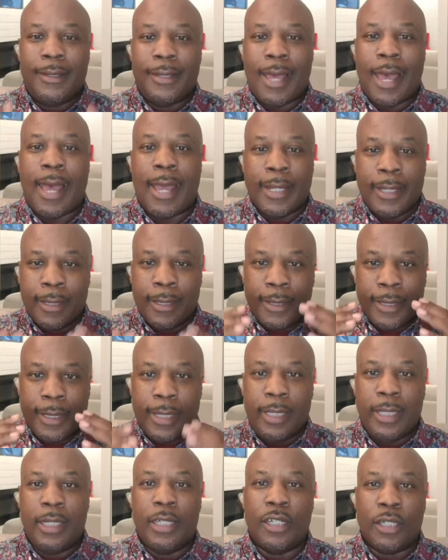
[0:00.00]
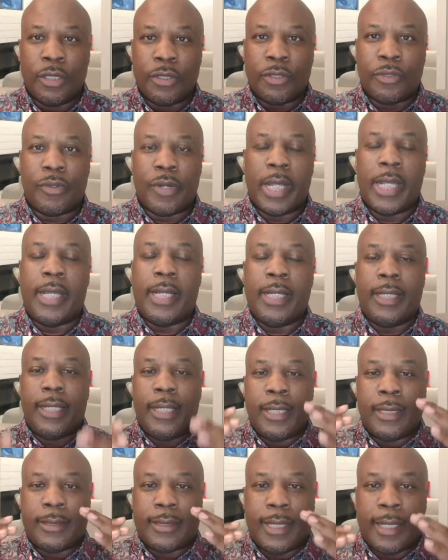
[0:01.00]
Tampa 2,
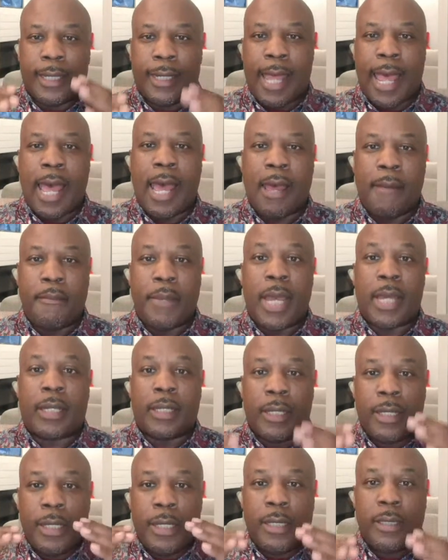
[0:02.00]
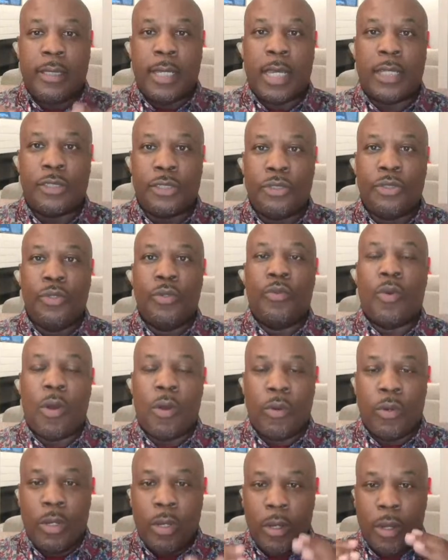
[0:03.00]
Naya Hill Green is the
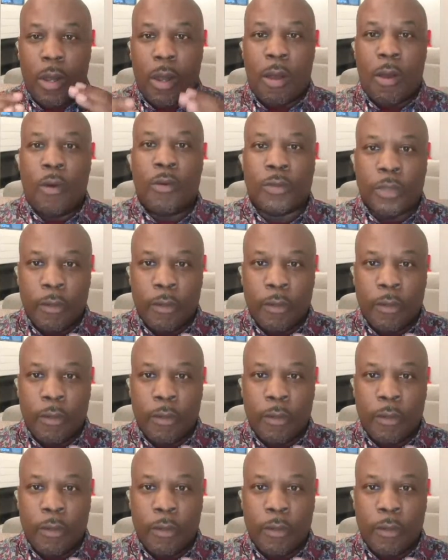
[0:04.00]
linebacker